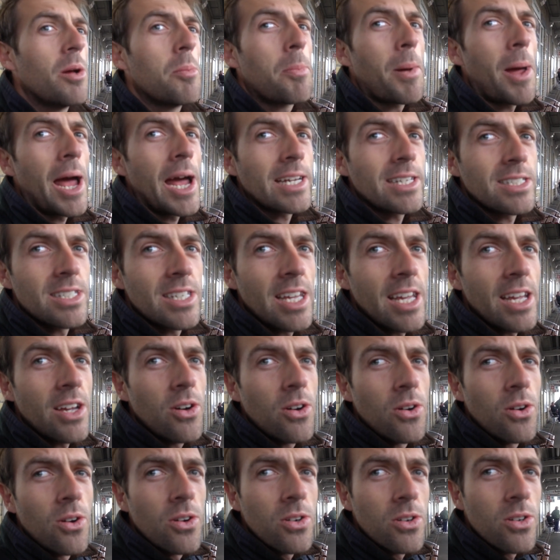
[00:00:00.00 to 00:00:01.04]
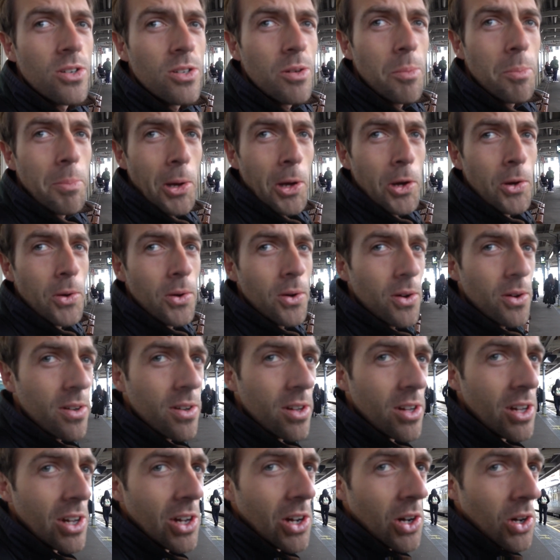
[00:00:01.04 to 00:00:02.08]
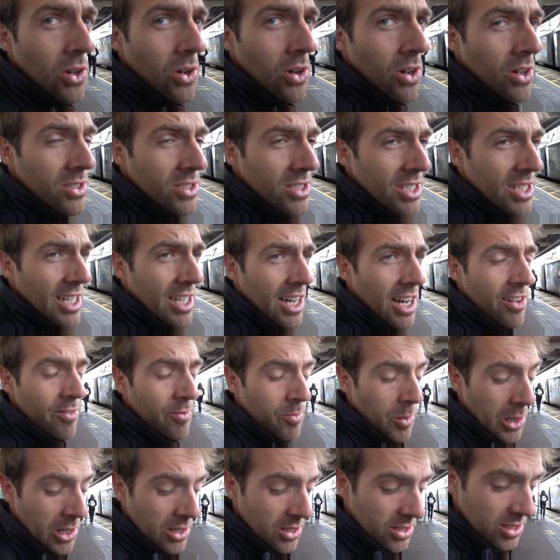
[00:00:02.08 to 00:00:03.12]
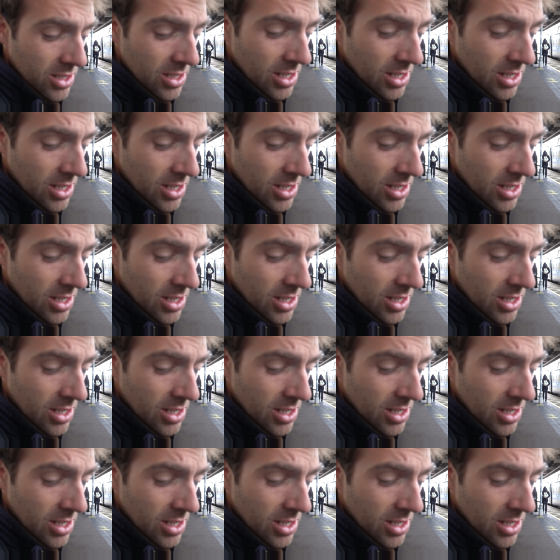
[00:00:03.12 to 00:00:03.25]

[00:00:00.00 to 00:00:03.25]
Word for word: back seat, or boot, or locked in the glove box.